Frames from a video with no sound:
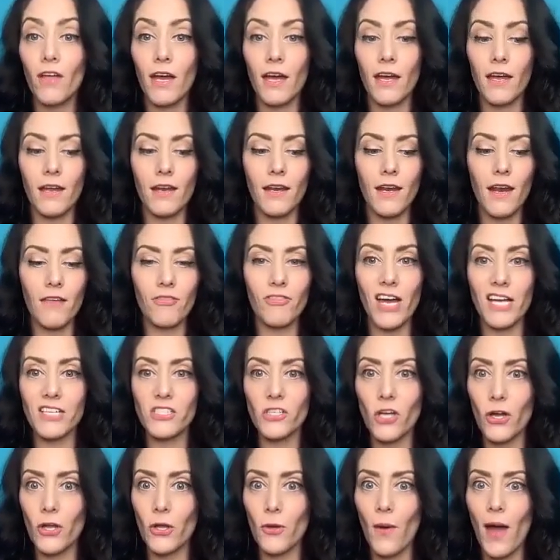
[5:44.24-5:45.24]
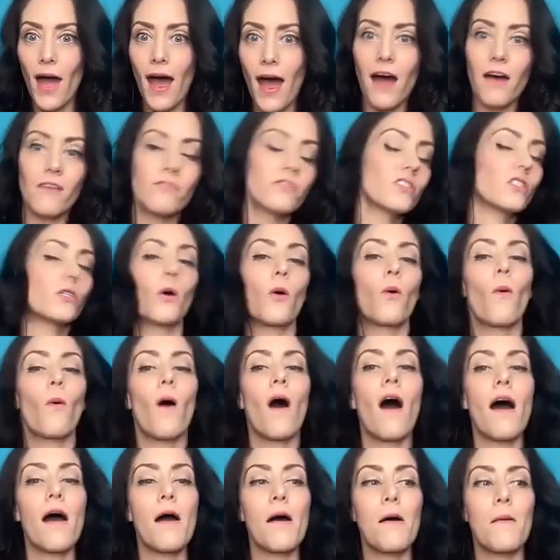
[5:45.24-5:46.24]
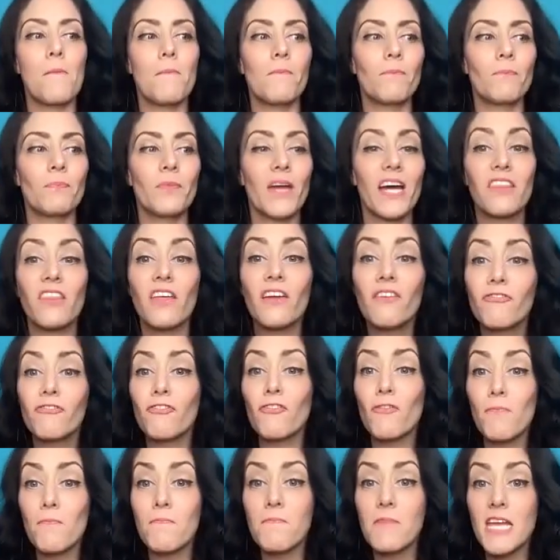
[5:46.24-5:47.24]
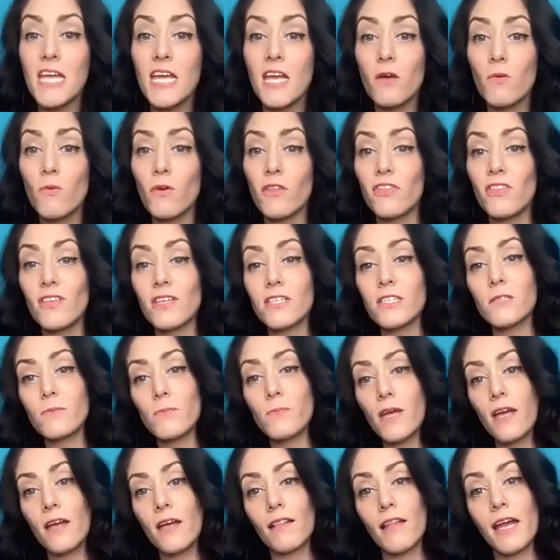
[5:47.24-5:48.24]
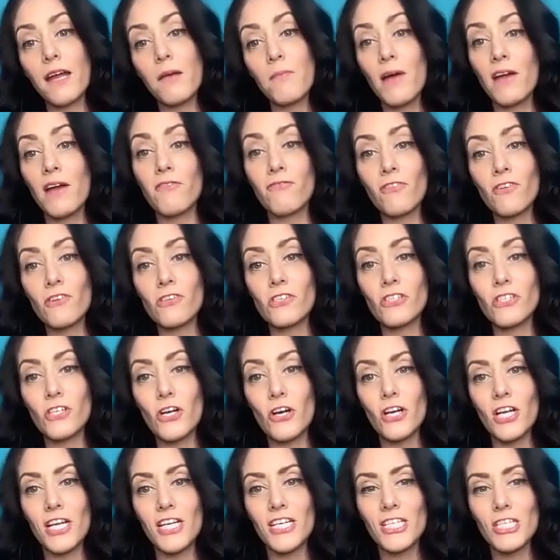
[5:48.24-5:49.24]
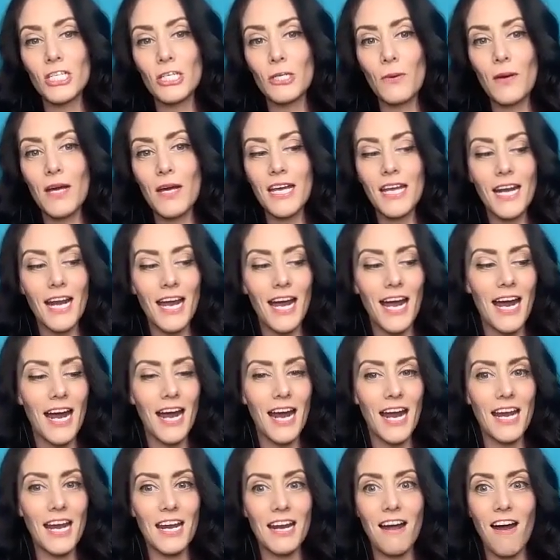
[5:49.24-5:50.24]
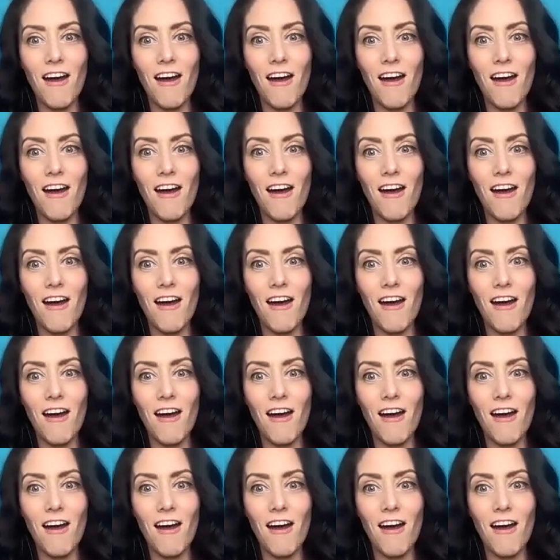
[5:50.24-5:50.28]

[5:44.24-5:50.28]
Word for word: And that's all you have. So um, I think for me, with this being like my first start into it, I mm-hmm.